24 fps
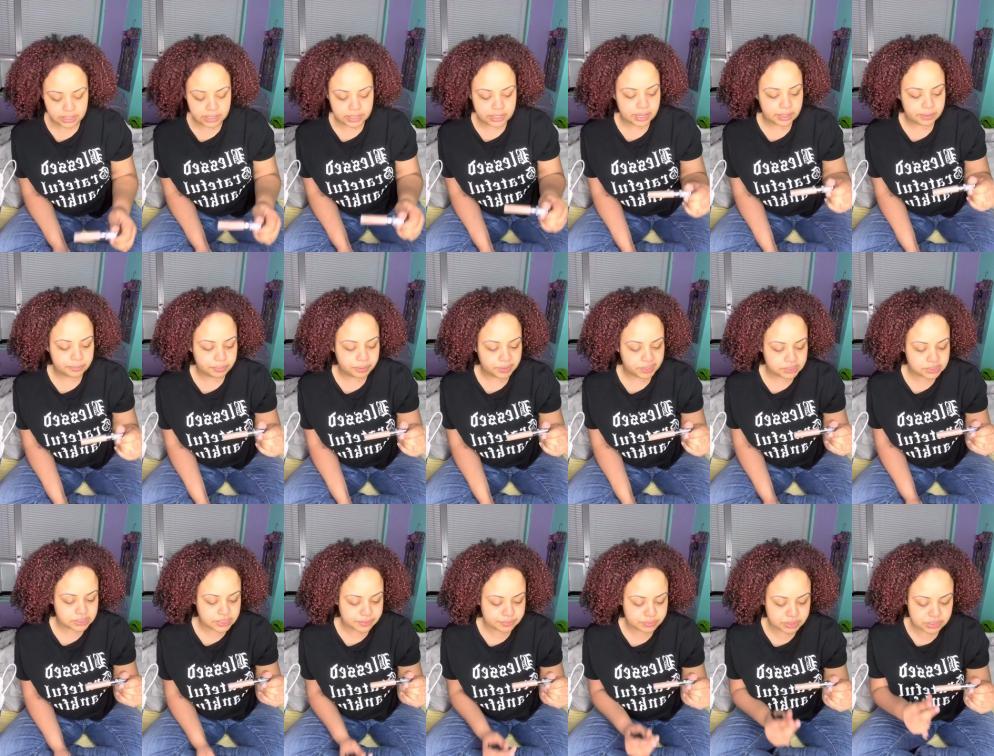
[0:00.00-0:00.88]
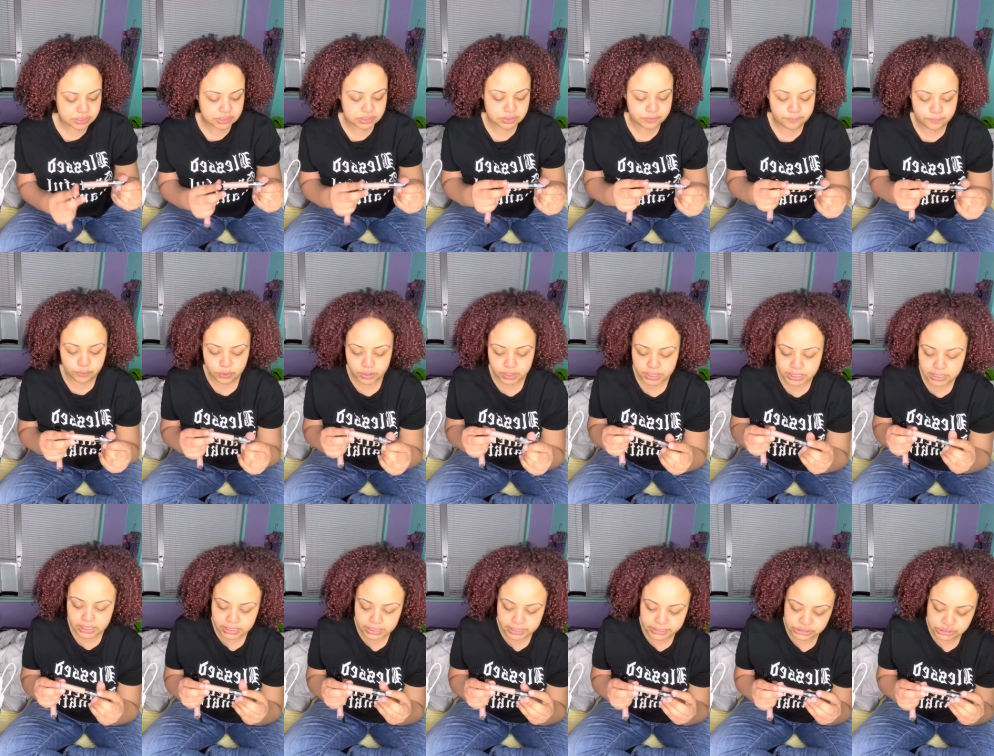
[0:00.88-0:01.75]
I picked up the Sephora
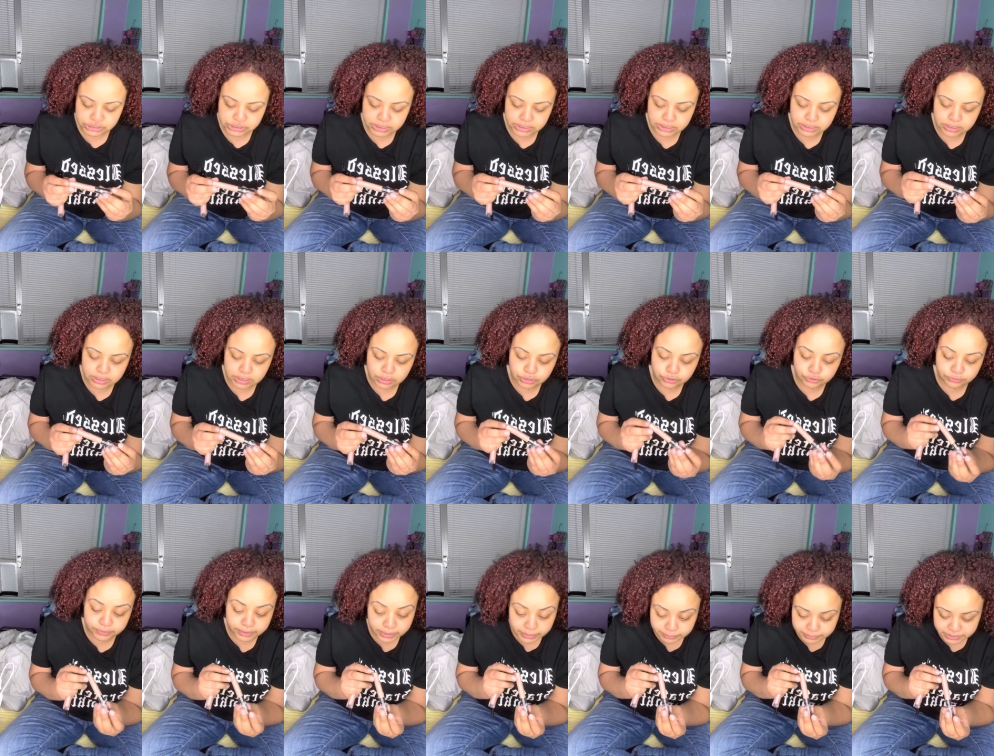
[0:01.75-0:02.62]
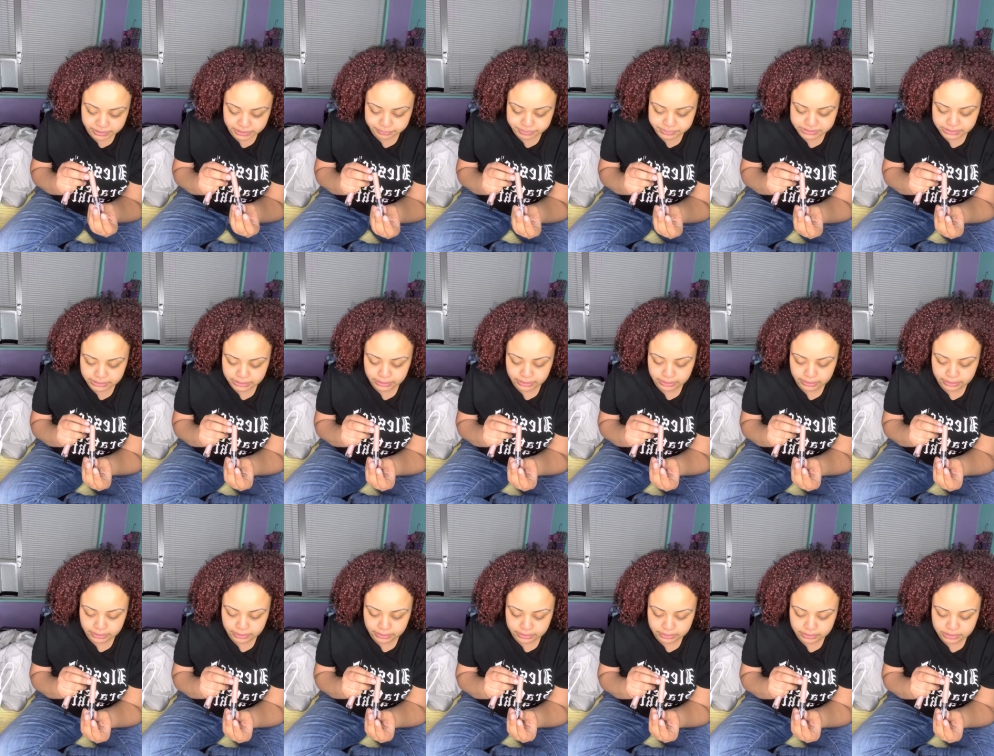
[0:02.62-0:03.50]
Collection cream lip stain
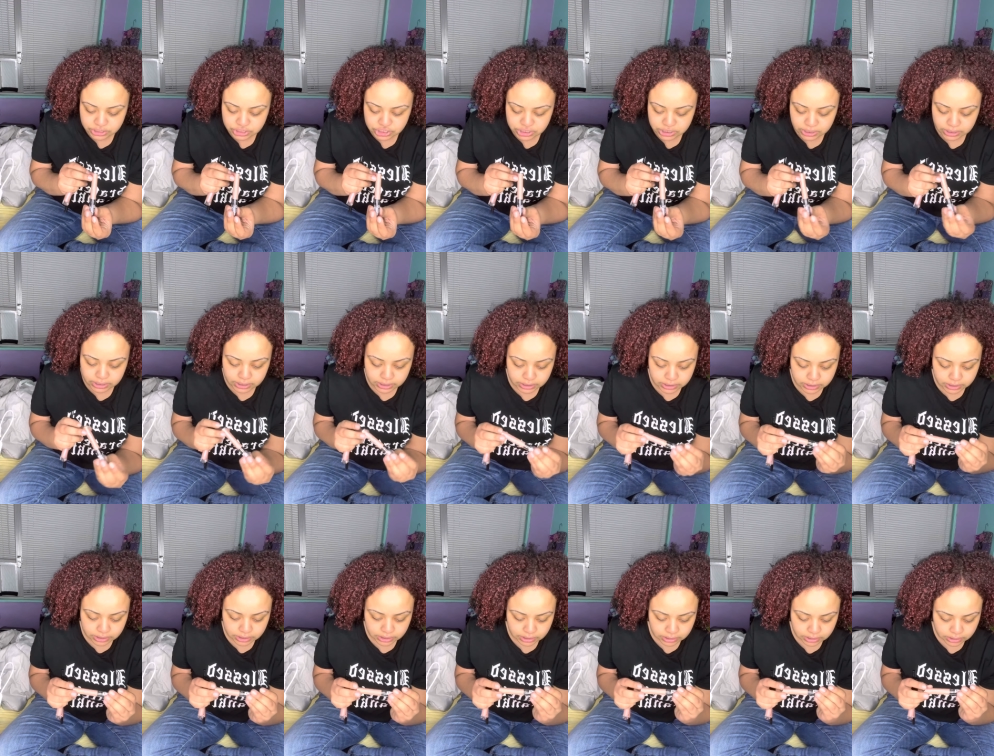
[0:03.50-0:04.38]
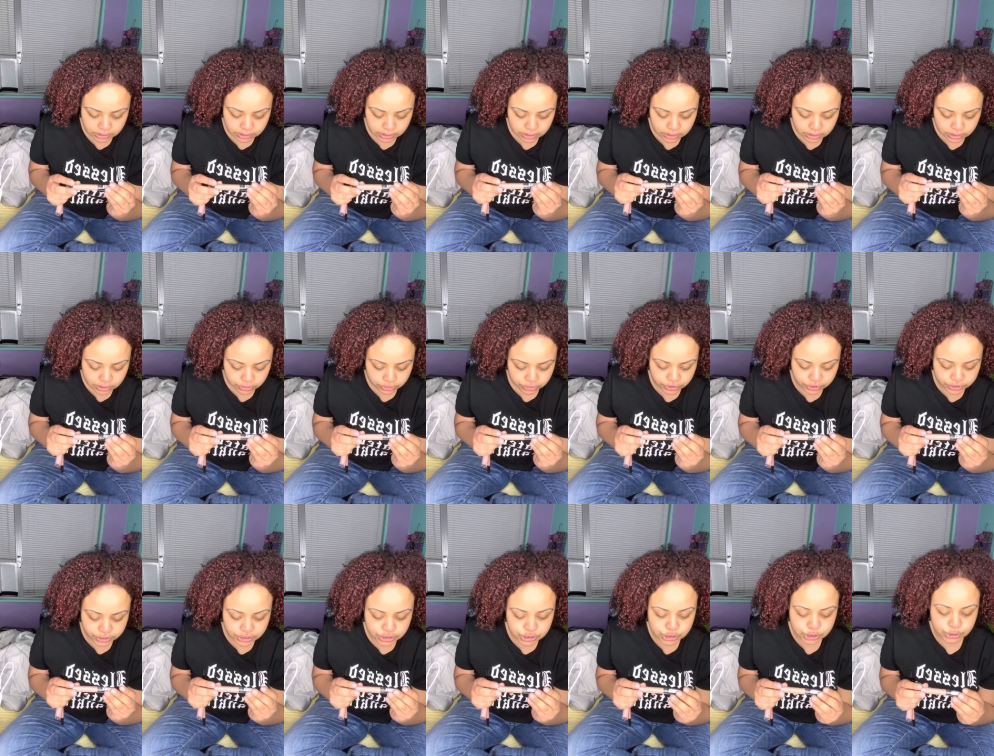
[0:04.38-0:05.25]
in the shade
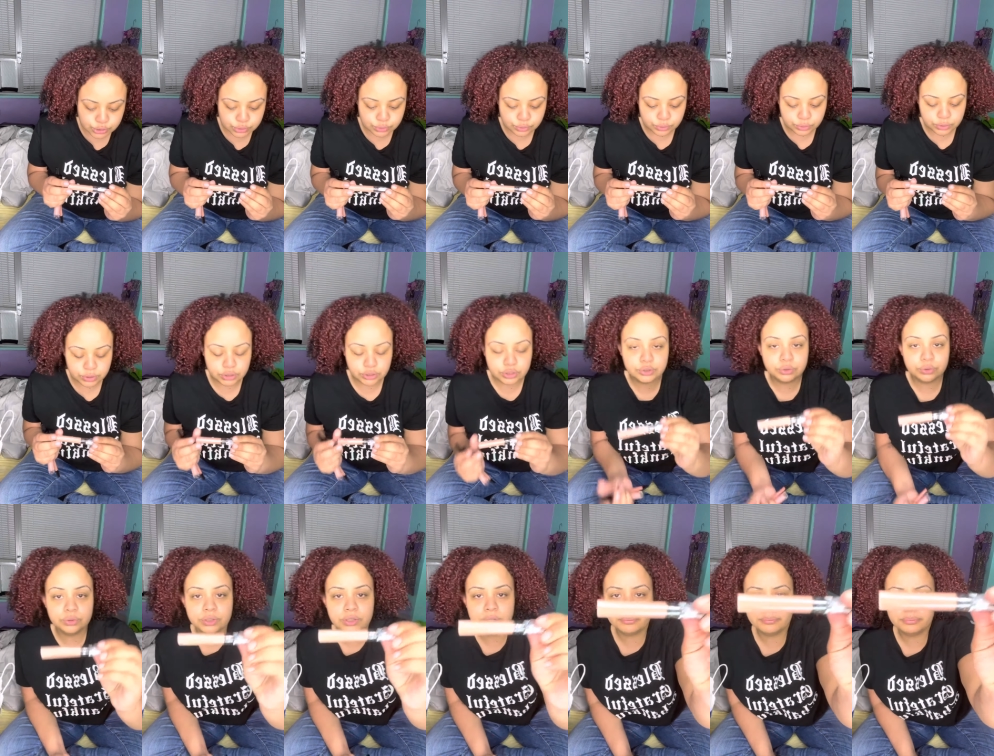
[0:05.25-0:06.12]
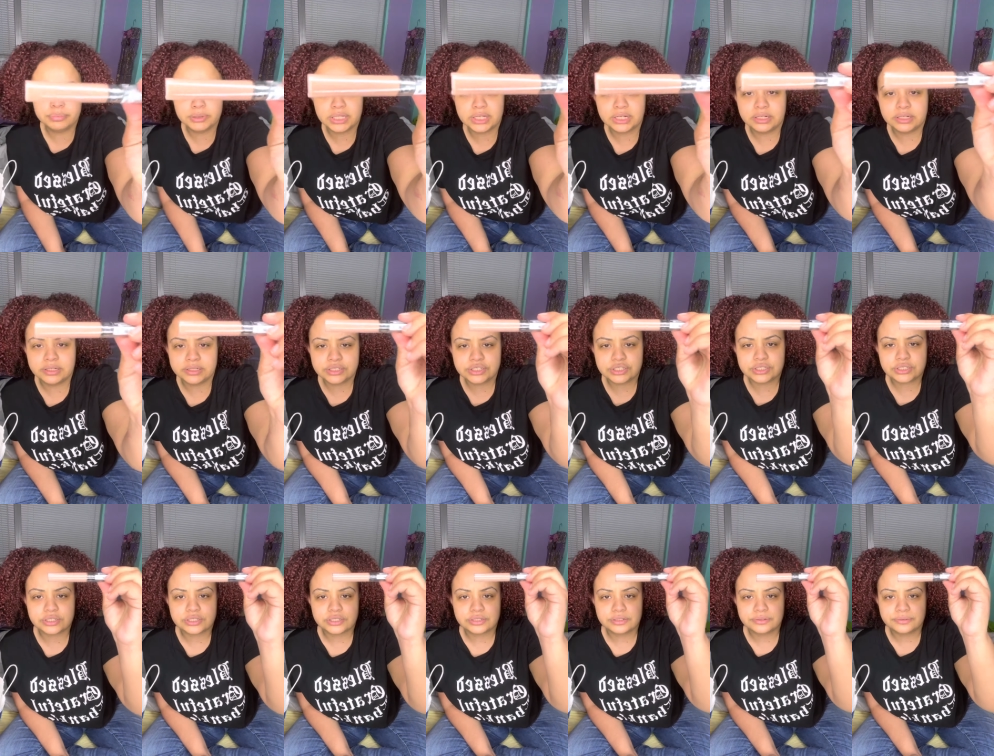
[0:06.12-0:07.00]
thirty-two Nude Blush.